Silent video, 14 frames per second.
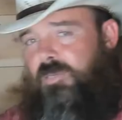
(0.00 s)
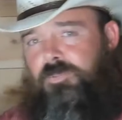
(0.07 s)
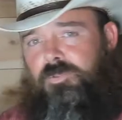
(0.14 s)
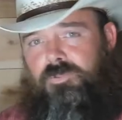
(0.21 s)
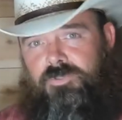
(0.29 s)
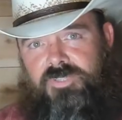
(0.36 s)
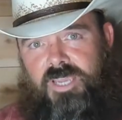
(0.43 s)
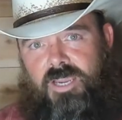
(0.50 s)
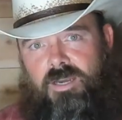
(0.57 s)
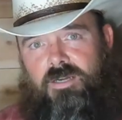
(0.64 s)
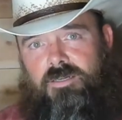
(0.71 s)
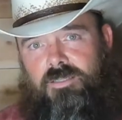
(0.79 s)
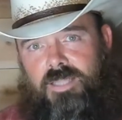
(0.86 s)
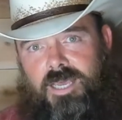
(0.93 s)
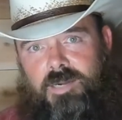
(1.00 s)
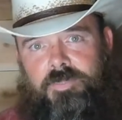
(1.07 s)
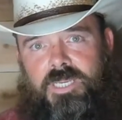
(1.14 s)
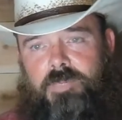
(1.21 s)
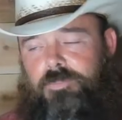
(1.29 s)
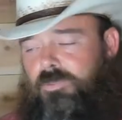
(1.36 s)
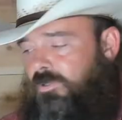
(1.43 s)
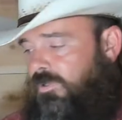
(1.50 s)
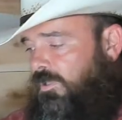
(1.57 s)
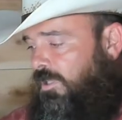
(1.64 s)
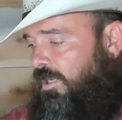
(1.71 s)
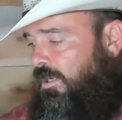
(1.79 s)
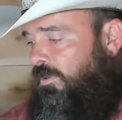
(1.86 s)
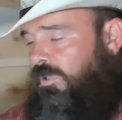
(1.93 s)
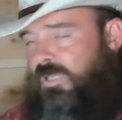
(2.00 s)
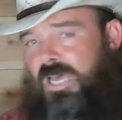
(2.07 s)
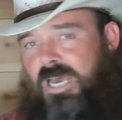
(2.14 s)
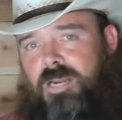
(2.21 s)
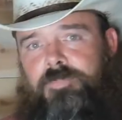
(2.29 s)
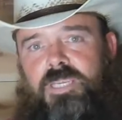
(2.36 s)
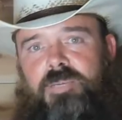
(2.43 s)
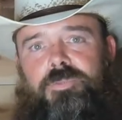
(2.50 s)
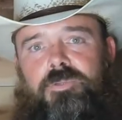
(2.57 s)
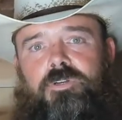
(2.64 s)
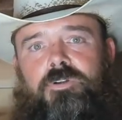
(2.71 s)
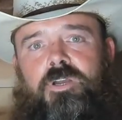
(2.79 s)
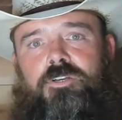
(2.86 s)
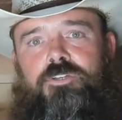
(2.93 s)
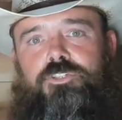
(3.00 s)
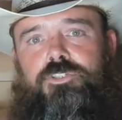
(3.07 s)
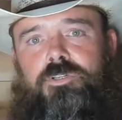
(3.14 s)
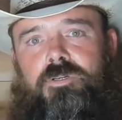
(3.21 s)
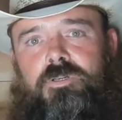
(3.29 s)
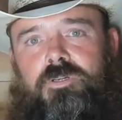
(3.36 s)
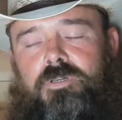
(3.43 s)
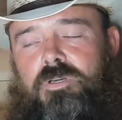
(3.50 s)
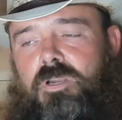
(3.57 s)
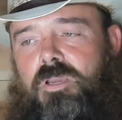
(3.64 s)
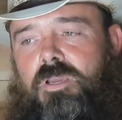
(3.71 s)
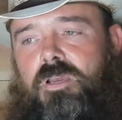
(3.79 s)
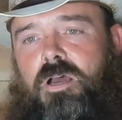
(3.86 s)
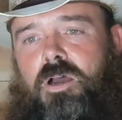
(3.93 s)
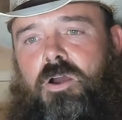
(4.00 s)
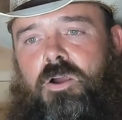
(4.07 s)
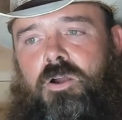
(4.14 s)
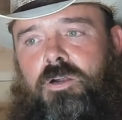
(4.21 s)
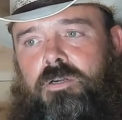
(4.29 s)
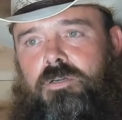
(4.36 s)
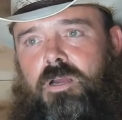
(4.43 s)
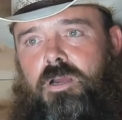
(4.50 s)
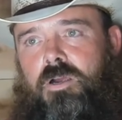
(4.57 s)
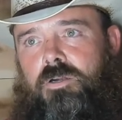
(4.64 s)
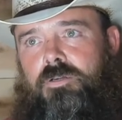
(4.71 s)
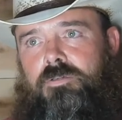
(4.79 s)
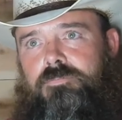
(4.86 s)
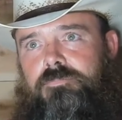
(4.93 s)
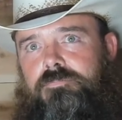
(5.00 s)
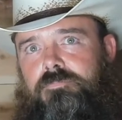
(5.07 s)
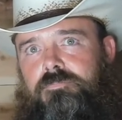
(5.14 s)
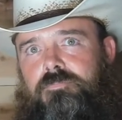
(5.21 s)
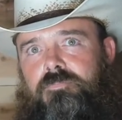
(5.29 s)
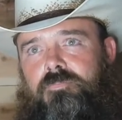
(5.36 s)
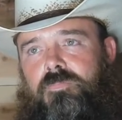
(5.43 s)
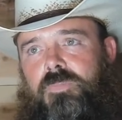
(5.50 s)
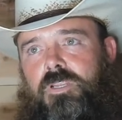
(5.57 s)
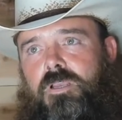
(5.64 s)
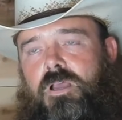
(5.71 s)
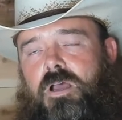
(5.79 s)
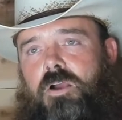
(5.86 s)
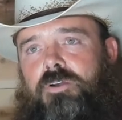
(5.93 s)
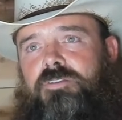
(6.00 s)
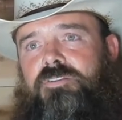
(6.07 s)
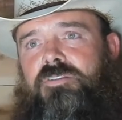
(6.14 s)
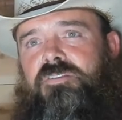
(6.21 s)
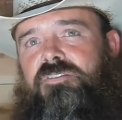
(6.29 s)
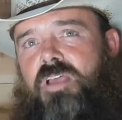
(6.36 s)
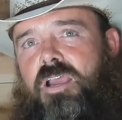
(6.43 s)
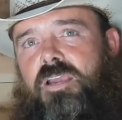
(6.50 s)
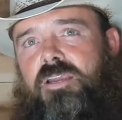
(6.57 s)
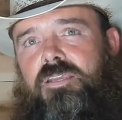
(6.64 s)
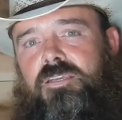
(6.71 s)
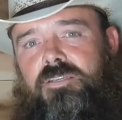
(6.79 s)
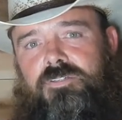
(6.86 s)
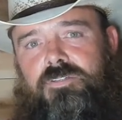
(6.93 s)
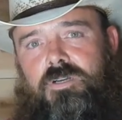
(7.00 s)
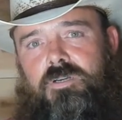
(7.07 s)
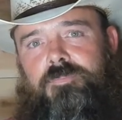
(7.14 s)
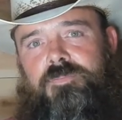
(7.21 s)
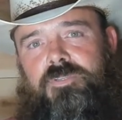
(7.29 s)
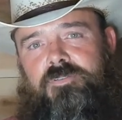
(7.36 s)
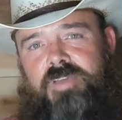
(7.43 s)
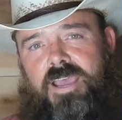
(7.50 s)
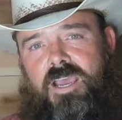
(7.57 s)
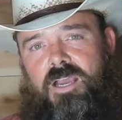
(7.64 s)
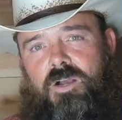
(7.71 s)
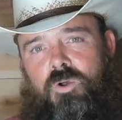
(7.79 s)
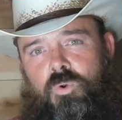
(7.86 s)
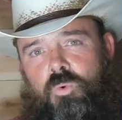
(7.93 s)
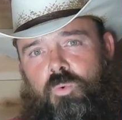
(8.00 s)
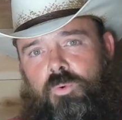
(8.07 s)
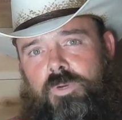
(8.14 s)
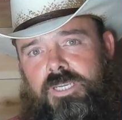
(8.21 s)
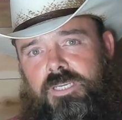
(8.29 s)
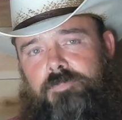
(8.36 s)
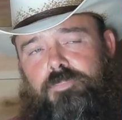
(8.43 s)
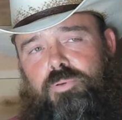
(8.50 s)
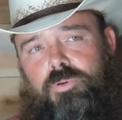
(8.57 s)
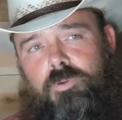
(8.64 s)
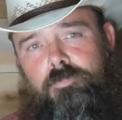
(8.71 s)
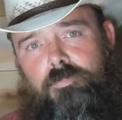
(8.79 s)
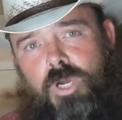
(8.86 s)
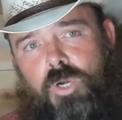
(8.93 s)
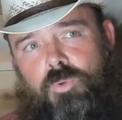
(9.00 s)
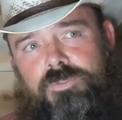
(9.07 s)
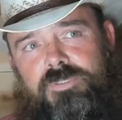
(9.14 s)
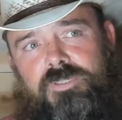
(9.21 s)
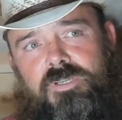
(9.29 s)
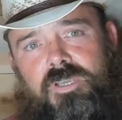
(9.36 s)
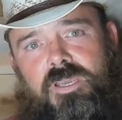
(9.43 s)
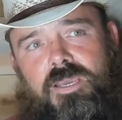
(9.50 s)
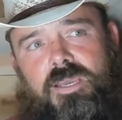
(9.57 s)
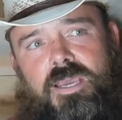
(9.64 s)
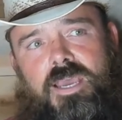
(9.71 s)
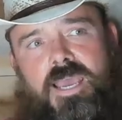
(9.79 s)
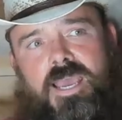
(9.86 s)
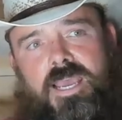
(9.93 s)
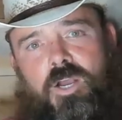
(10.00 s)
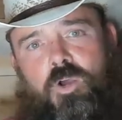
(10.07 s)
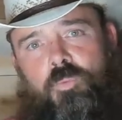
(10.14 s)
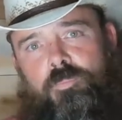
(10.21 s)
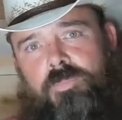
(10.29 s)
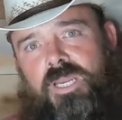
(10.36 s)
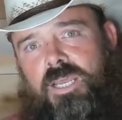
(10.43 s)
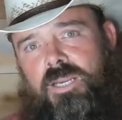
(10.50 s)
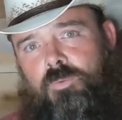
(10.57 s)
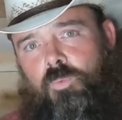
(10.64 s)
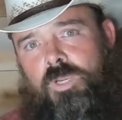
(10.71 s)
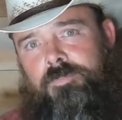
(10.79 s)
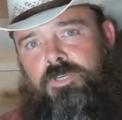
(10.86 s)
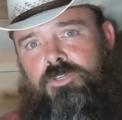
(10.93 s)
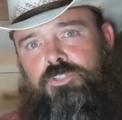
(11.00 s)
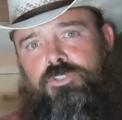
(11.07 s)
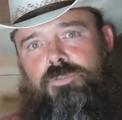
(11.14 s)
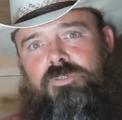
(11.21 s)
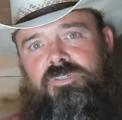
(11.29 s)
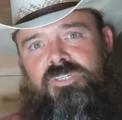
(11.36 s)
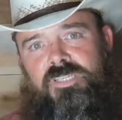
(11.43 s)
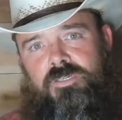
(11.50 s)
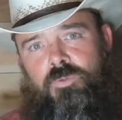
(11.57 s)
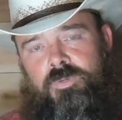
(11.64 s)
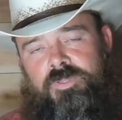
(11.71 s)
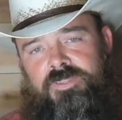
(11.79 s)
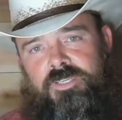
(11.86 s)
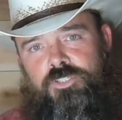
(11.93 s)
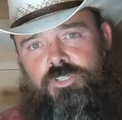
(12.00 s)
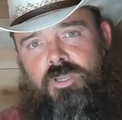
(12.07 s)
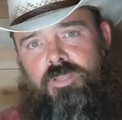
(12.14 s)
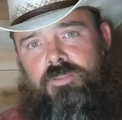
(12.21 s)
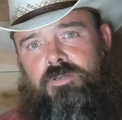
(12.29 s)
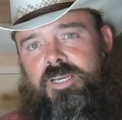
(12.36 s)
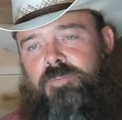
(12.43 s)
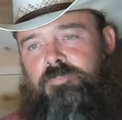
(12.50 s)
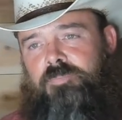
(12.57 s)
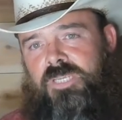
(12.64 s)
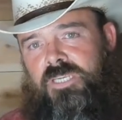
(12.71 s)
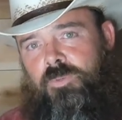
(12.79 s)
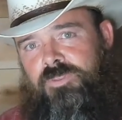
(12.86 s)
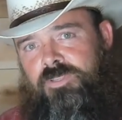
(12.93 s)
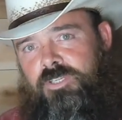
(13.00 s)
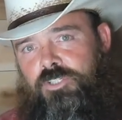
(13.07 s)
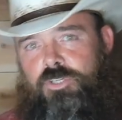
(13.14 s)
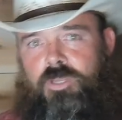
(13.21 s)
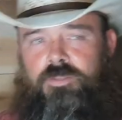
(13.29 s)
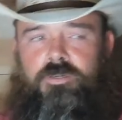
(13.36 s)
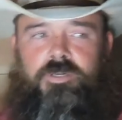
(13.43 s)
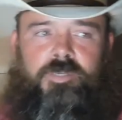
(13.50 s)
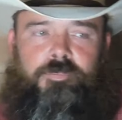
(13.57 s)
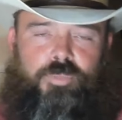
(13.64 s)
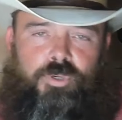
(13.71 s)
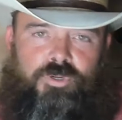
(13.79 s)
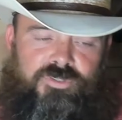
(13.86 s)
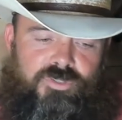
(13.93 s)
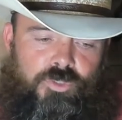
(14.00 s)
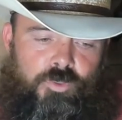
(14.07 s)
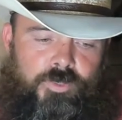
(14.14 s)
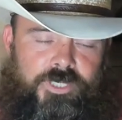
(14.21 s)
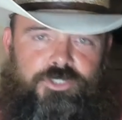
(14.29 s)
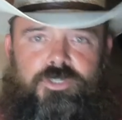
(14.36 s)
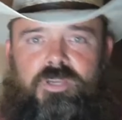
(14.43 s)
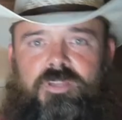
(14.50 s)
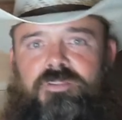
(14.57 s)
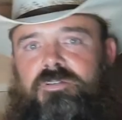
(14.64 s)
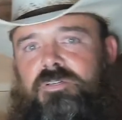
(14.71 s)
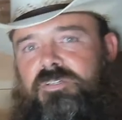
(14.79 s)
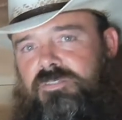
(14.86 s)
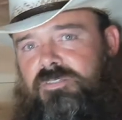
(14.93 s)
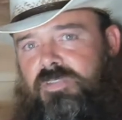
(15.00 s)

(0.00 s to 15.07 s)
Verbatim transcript: people are scared. A lot of people are alone. A lot of people are unsure. Our our our society in terms of how we promote how men and women should deal with each other and be with each other and pursue each other, et